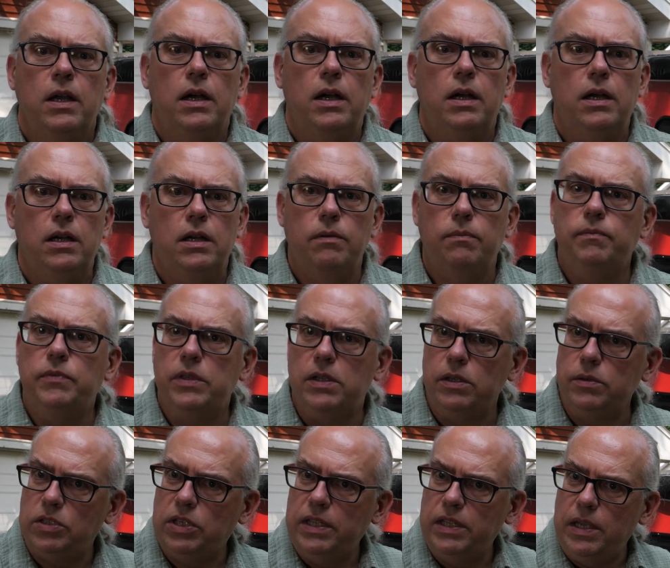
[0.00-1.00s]
Uh,
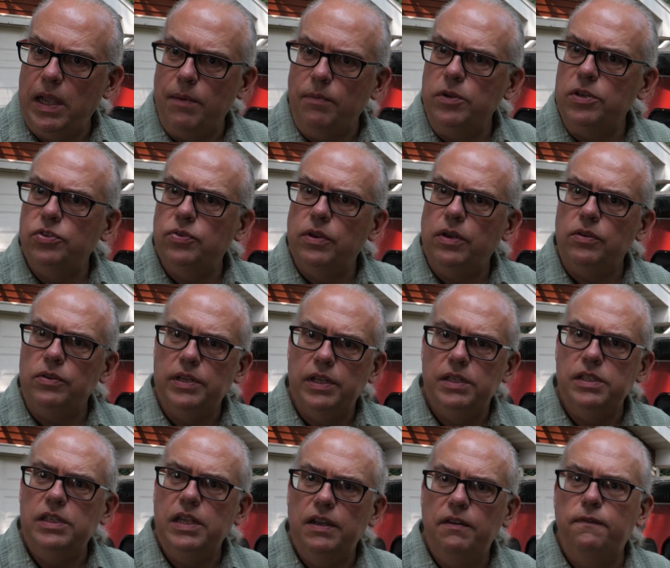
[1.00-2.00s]
the camping trailer
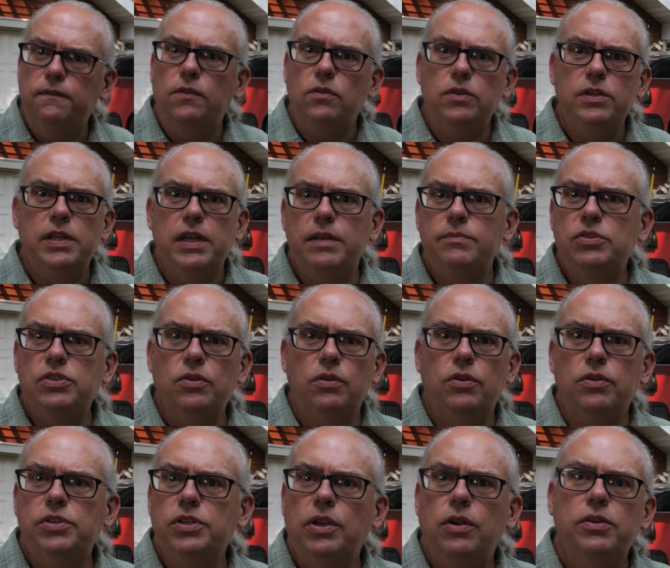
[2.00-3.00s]
does have full-time
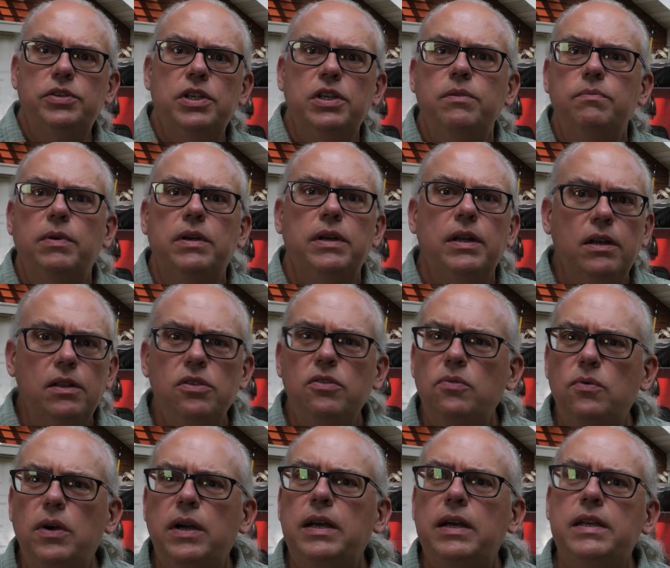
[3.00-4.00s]
solar charging, but
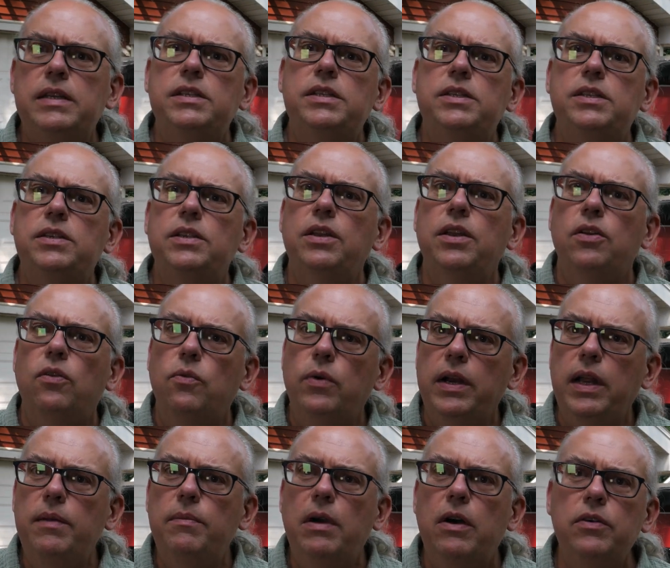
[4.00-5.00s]
otherwise, you know, when
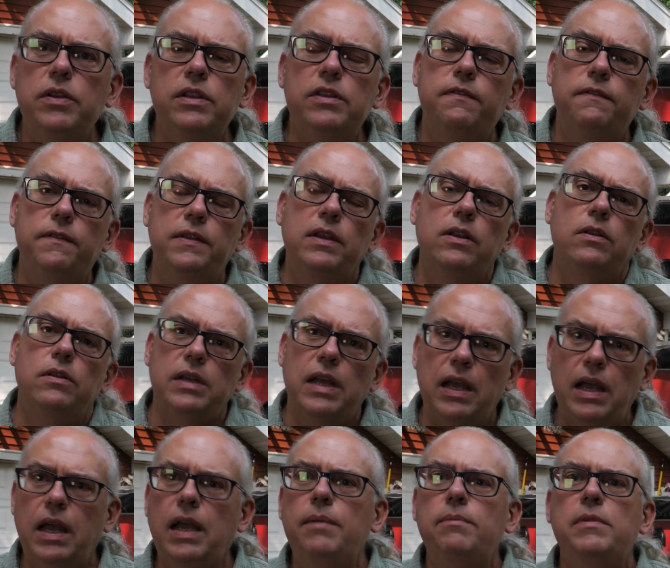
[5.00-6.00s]
I'm out in the field,
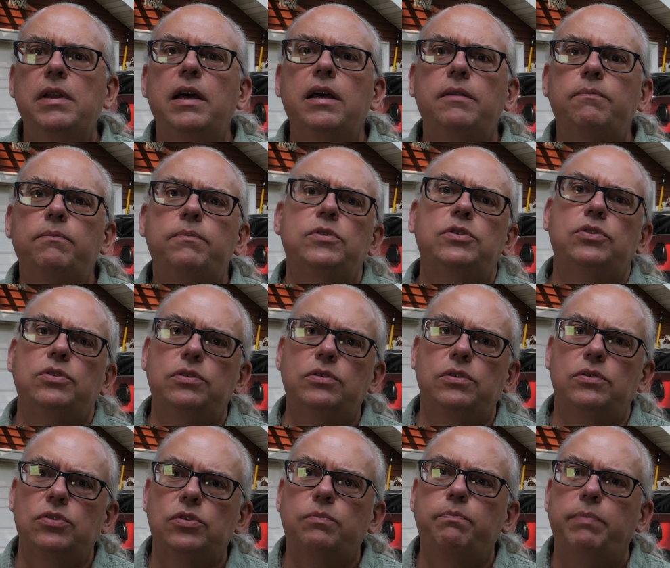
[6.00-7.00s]
I'm not
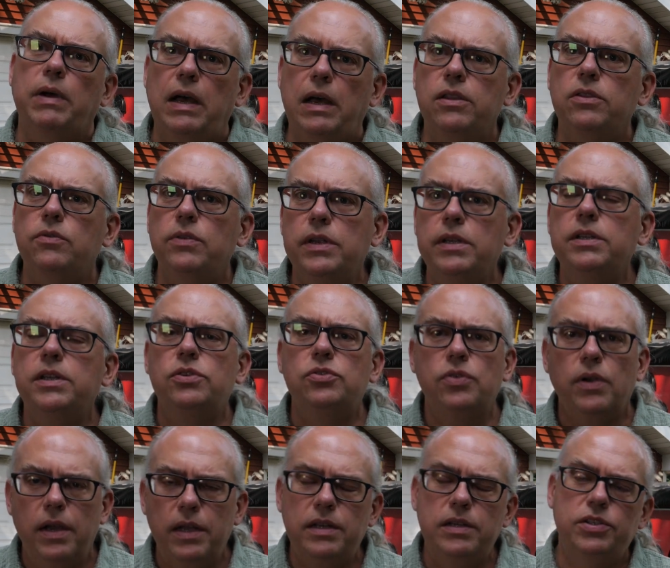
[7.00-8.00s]
bothering to
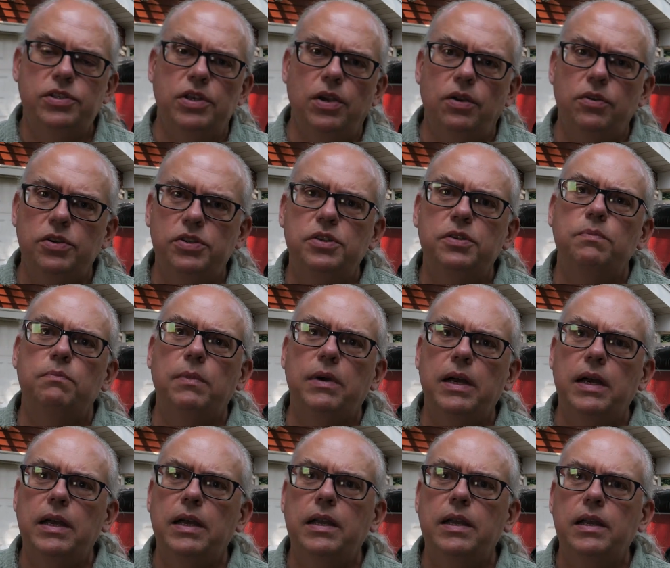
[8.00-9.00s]
try to charge
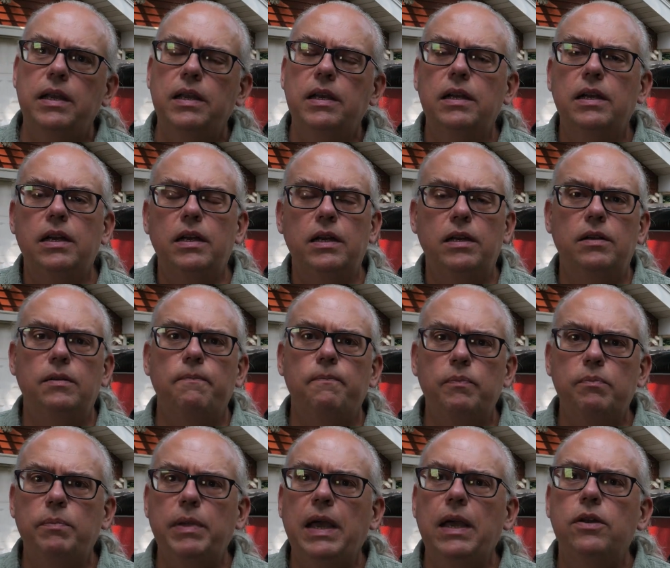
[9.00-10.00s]
my
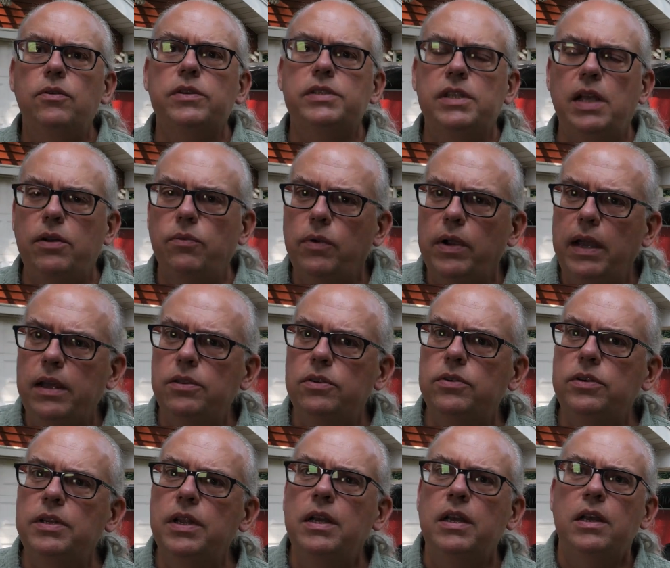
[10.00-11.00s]
um, batteries. I'd
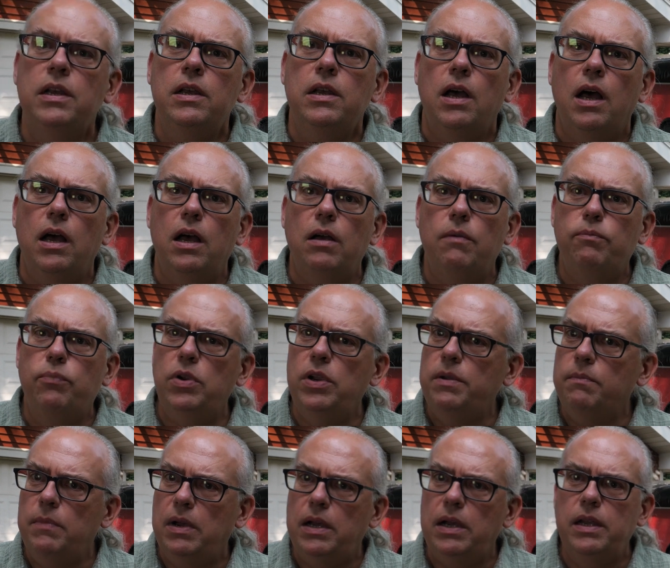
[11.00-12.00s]
rather uh,
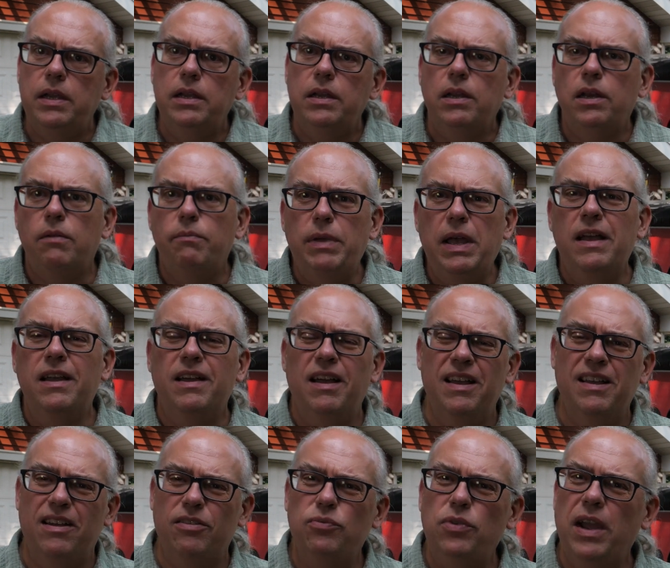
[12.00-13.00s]
bring my, uh,
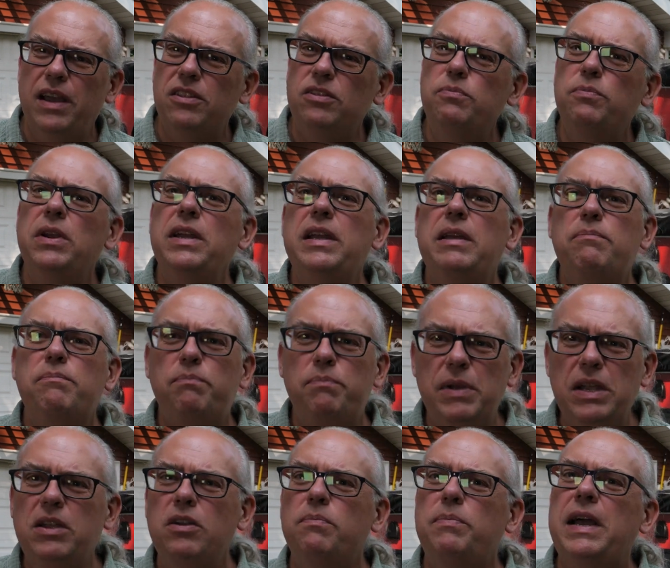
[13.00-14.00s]
I'd rather bring a
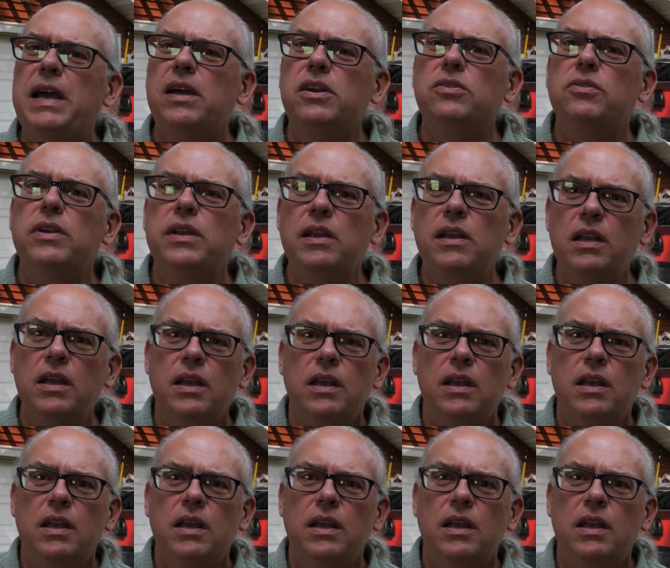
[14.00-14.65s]
bigger battery